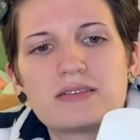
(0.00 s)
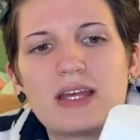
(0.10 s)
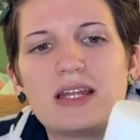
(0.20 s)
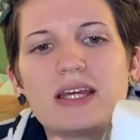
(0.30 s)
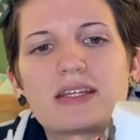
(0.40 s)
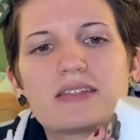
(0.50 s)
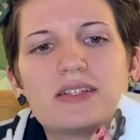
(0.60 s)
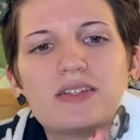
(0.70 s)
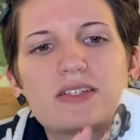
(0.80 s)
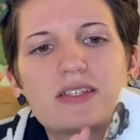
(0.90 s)
And like
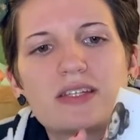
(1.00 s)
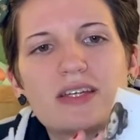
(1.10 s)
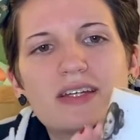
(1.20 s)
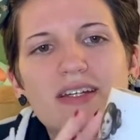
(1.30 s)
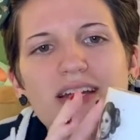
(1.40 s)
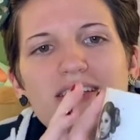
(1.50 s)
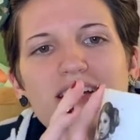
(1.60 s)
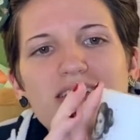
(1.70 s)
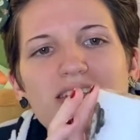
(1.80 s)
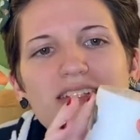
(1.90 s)
seriously, it
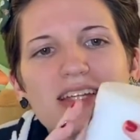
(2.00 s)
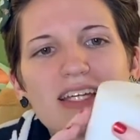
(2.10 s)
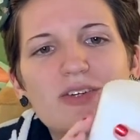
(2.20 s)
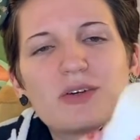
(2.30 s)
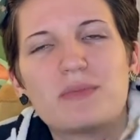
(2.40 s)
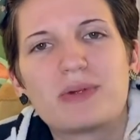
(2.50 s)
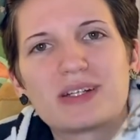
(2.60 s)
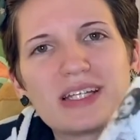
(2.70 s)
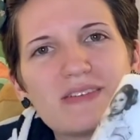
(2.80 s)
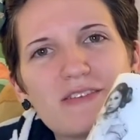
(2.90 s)
doesn't, like you can
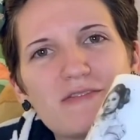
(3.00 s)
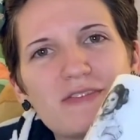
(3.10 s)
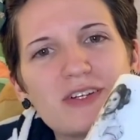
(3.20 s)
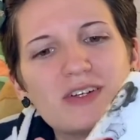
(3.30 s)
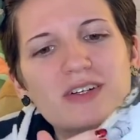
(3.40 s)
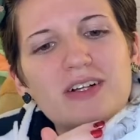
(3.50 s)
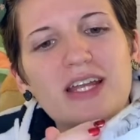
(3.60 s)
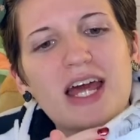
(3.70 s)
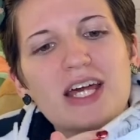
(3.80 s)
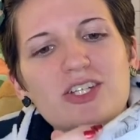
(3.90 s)
barely even feel an
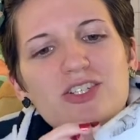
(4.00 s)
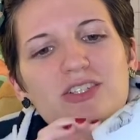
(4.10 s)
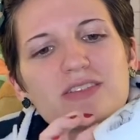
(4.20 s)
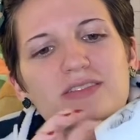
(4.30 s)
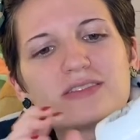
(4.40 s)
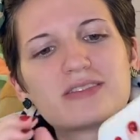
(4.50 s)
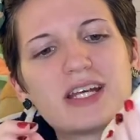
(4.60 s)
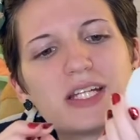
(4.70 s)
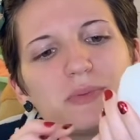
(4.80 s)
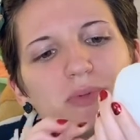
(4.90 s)
edge.
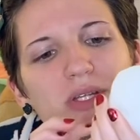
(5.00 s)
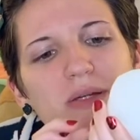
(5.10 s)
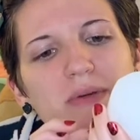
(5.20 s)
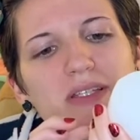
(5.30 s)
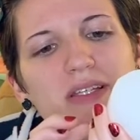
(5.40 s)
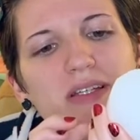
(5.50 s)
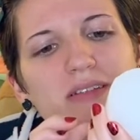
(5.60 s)
It's pretty amazing.